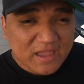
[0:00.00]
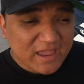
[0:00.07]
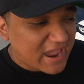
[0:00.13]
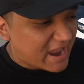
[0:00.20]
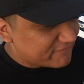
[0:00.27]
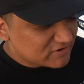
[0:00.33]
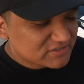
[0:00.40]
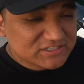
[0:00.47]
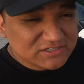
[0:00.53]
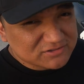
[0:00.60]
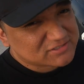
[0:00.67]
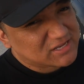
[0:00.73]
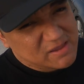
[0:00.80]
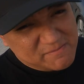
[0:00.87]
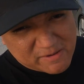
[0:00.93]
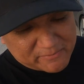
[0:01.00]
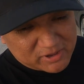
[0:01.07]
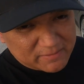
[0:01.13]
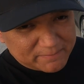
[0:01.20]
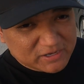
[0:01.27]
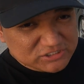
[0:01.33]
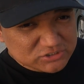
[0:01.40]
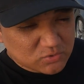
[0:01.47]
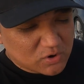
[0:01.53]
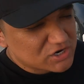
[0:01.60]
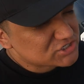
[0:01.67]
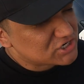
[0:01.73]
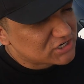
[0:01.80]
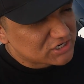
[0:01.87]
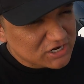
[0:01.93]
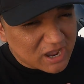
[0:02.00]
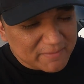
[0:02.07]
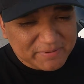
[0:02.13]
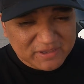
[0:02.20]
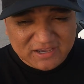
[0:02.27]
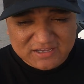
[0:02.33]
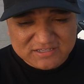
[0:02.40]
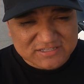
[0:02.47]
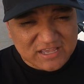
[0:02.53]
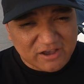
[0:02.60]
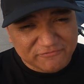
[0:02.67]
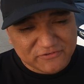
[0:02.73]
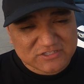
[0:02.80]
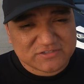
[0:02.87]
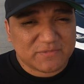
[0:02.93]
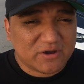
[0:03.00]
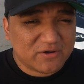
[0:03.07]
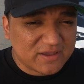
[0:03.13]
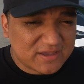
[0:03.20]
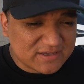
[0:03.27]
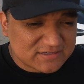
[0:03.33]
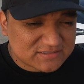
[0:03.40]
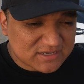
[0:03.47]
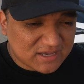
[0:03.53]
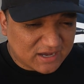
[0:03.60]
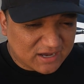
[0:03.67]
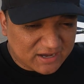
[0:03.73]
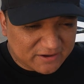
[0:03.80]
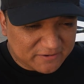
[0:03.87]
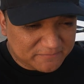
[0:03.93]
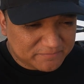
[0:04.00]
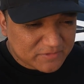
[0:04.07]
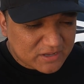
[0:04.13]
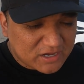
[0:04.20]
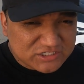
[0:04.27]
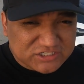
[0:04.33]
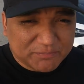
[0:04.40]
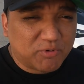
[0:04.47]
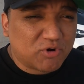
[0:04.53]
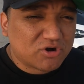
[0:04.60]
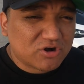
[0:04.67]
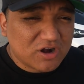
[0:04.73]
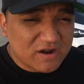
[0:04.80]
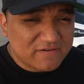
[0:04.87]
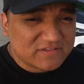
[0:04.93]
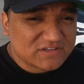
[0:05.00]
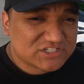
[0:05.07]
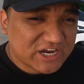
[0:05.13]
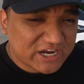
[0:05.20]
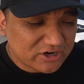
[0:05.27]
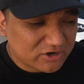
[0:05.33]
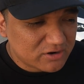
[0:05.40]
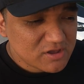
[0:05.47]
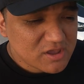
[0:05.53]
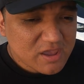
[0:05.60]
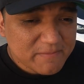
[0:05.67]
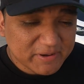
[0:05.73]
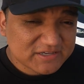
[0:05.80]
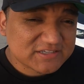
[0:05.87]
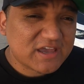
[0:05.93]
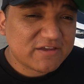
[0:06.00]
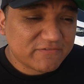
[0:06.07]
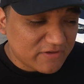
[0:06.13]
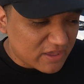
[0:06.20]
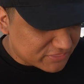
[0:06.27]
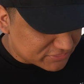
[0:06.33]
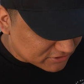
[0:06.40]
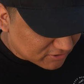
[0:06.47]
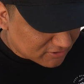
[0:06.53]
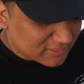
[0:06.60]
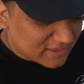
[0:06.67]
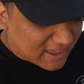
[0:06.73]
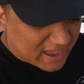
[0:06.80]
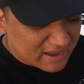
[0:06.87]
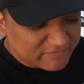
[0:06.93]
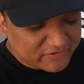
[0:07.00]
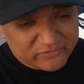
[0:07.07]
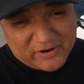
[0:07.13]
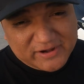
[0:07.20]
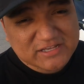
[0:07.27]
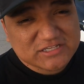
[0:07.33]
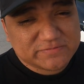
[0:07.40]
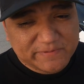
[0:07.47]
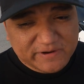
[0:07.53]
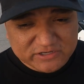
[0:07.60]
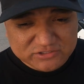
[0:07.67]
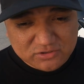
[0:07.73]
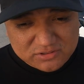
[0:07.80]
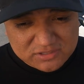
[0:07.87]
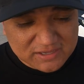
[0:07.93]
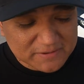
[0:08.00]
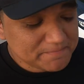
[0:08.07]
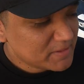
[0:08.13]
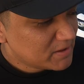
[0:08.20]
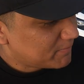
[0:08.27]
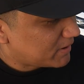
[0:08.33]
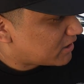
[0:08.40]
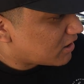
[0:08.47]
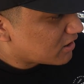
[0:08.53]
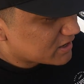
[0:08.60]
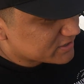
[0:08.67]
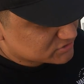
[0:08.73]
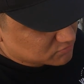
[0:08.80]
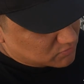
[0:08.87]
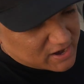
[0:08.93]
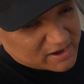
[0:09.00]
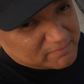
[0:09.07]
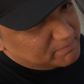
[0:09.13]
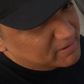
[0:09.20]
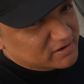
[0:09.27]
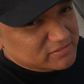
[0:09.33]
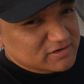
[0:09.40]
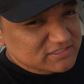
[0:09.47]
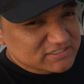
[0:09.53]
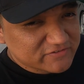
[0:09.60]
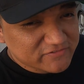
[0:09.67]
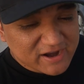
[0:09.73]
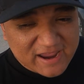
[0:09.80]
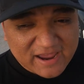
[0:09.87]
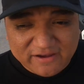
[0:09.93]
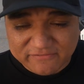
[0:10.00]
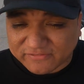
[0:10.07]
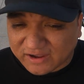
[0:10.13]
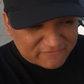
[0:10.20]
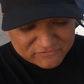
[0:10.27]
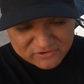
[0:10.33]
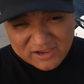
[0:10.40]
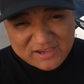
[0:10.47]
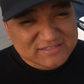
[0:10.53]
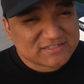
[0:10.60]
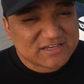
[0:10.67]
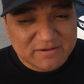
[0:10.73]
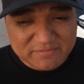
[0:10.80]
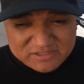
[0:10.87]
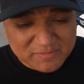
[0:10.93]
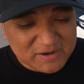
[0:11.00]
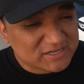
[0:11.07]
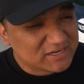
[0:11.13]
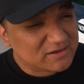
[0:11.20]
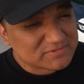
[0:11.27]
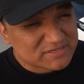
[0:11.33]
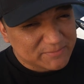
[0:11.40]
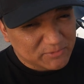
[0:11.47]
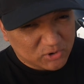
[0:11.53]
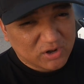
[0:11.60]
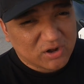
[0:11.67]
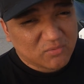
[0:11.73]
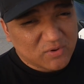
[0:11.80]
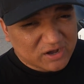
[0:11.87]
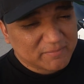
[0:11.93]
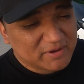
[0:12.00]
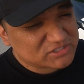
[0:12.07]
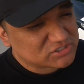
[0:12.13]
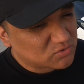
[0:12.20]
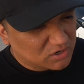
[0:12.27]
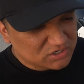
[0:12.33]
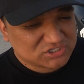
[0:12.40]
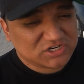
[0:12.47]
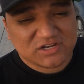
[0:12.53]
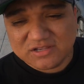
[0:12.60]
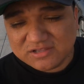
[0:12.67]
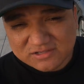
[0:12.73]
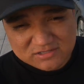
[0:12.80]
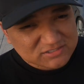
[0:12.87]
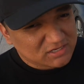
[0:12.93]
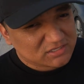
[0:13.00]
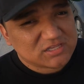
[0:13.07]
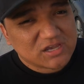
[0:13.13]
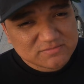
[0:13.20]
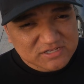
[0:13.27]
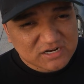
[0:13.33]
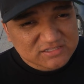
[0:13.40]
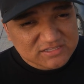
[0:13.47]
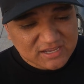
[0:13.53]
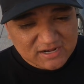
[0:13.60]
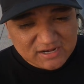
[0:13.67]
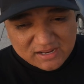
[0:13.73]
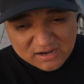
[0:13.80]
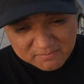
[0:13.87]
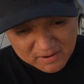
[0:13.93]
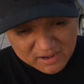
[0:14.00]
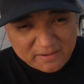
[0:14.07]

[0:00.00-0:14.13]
Every single time I'm going to pick Squadra, and not because Alfissimo is a supporter of this channel, because I thoroughly have a great experience with it. My car has ran better than it's ever have. If you guys come into my DMs, I'm going to recommend Squadra 10 times out of 10 in my